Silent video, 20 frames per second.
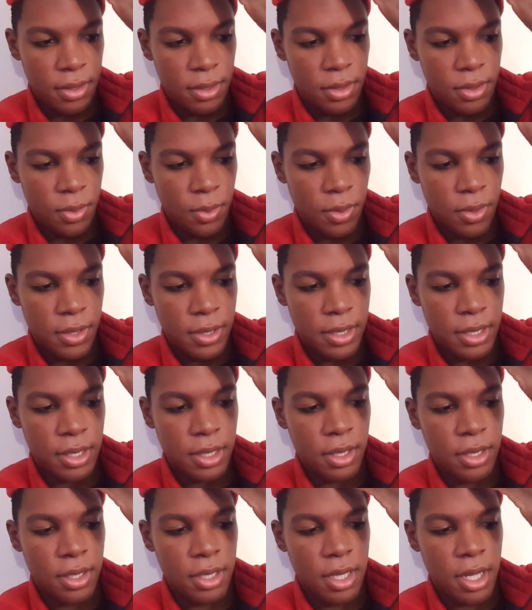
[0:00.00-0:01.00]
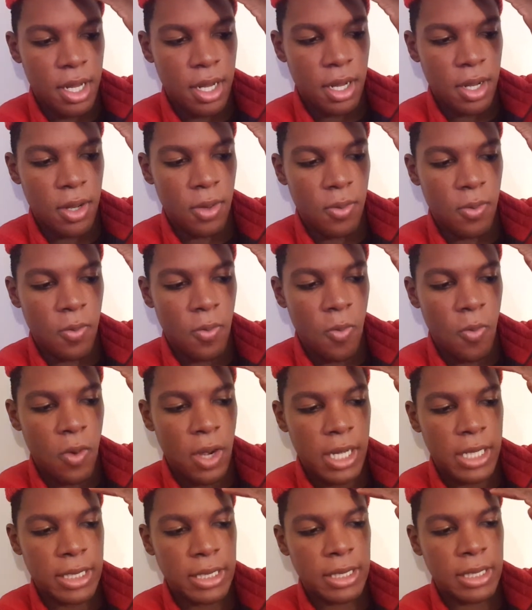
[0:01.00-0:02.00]

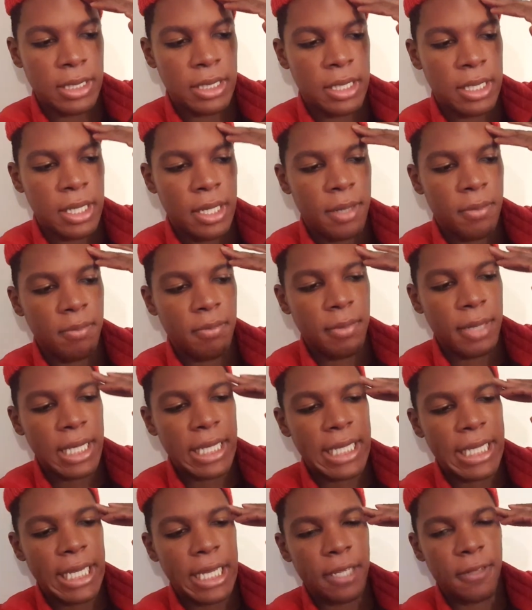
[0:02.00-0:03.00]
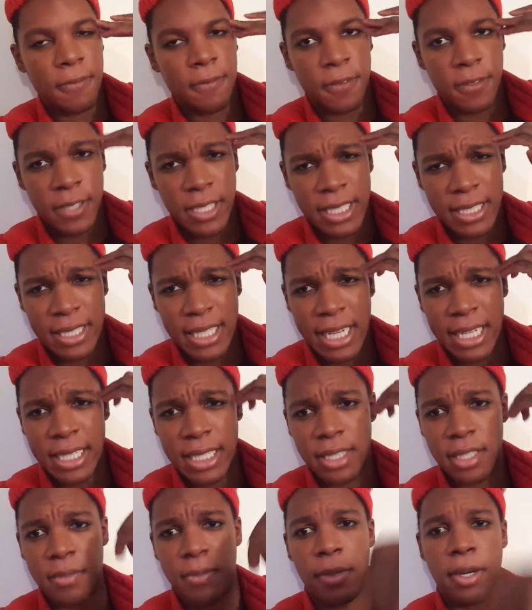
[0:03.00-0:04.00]
1 minute and 40
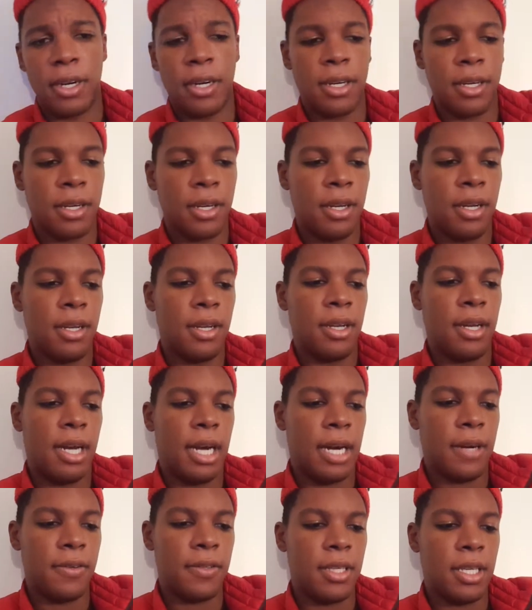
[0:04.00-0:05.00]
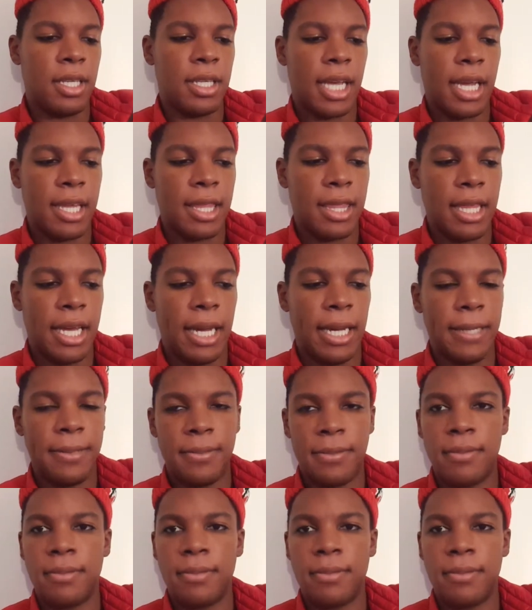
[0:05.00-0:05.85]
seconds mark. I really like that.